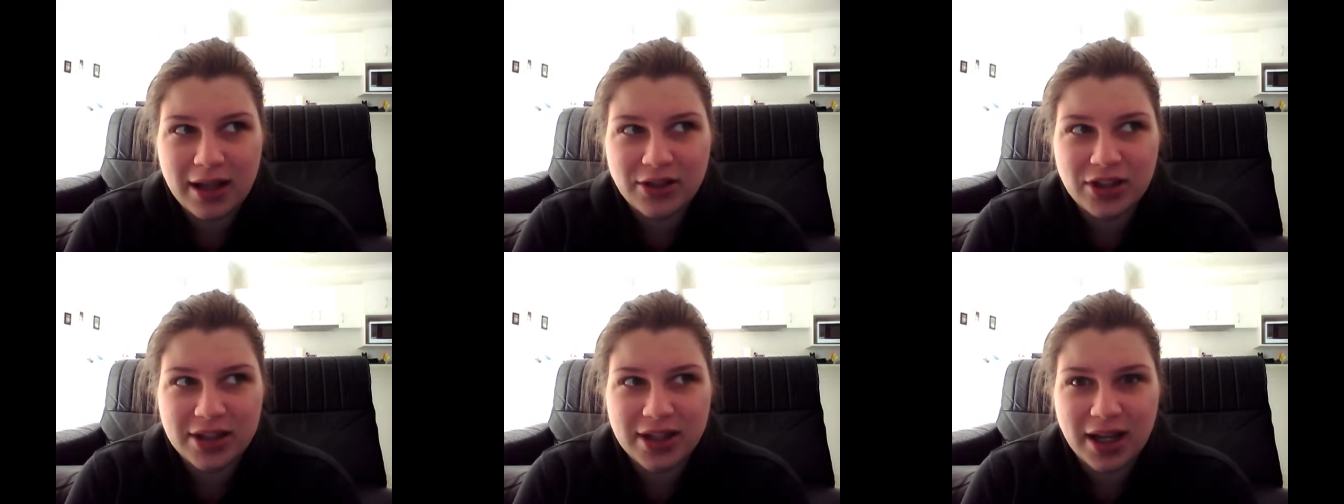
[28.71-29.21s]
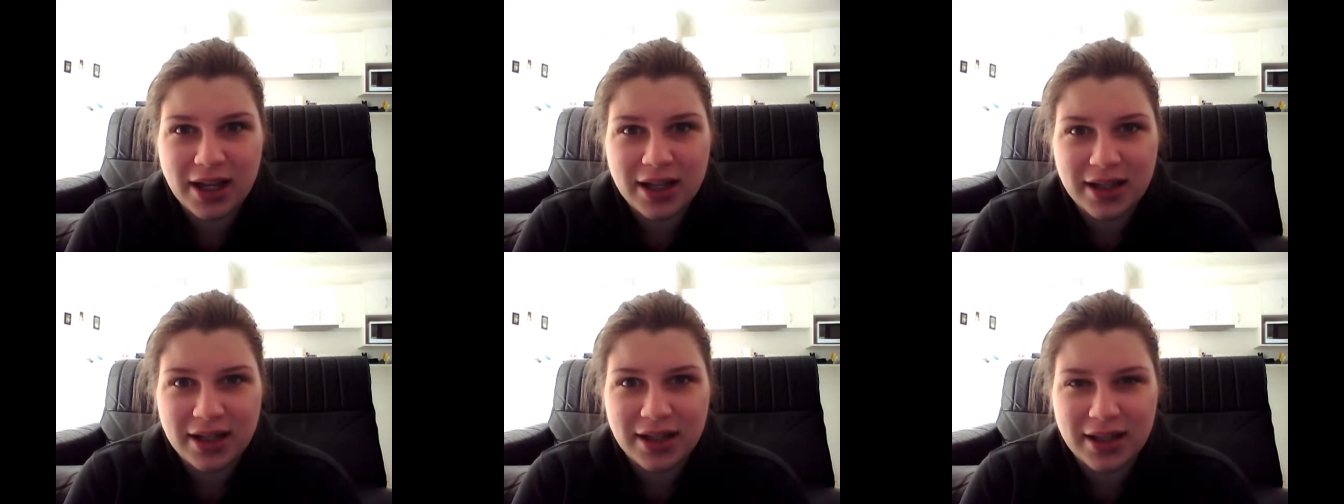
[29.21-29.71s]
it just
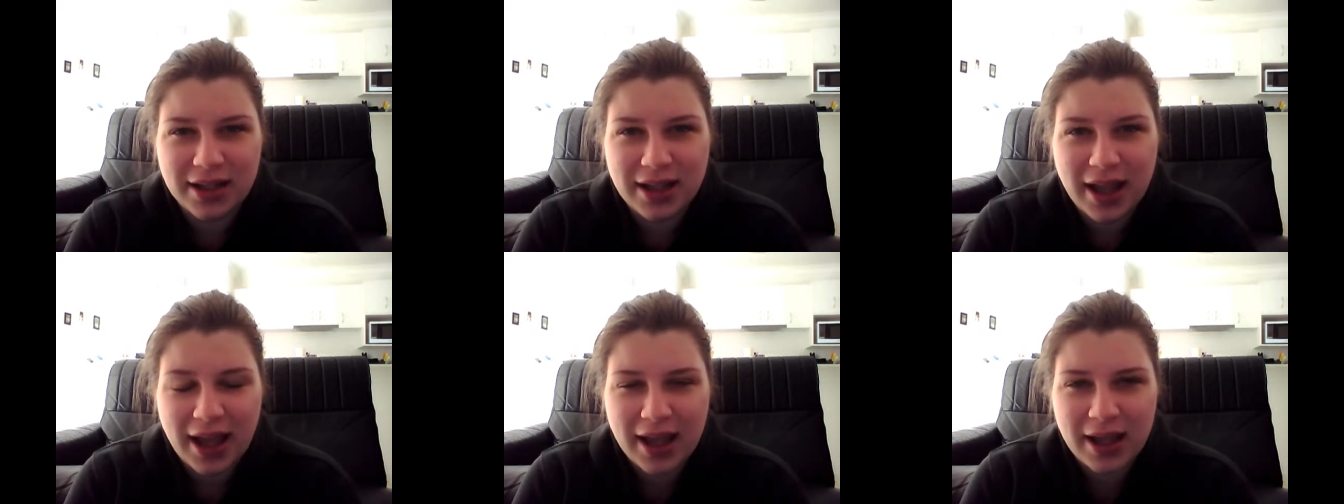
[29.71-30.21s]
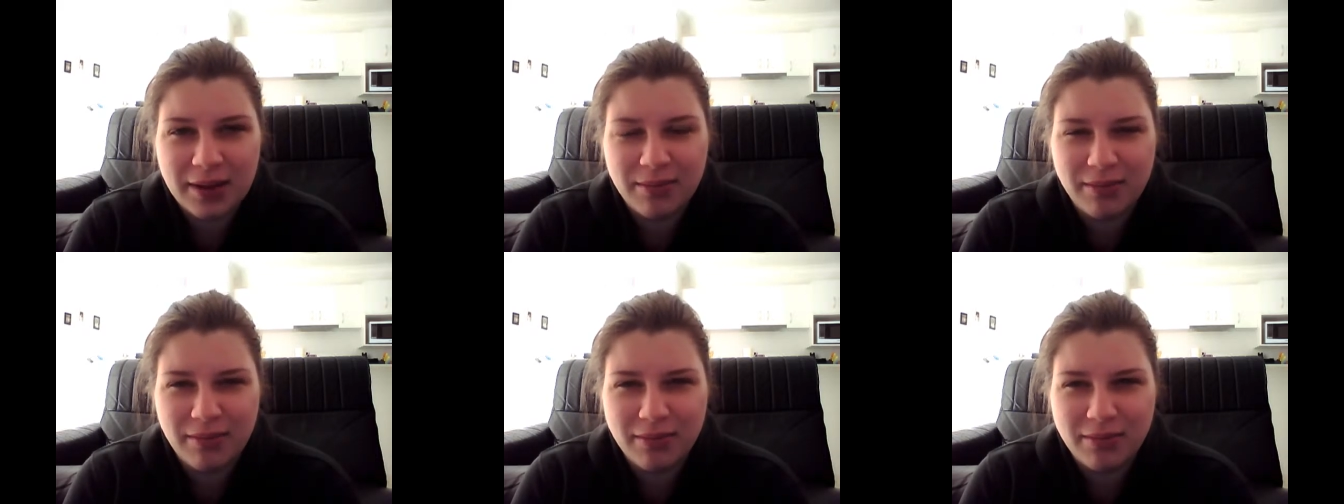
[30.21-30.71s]
kind of
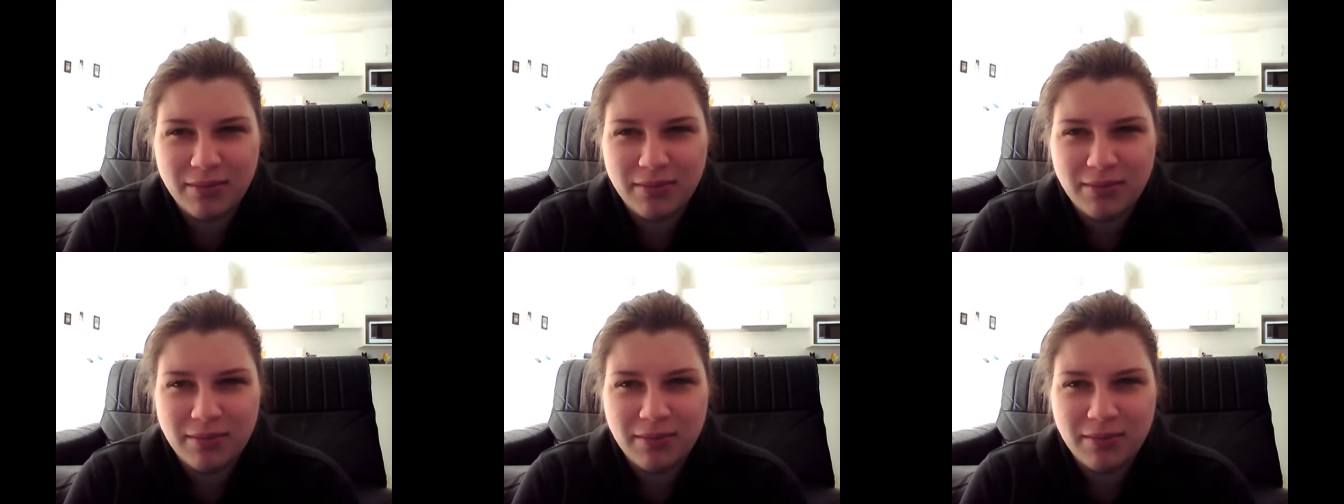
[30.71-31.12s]
came.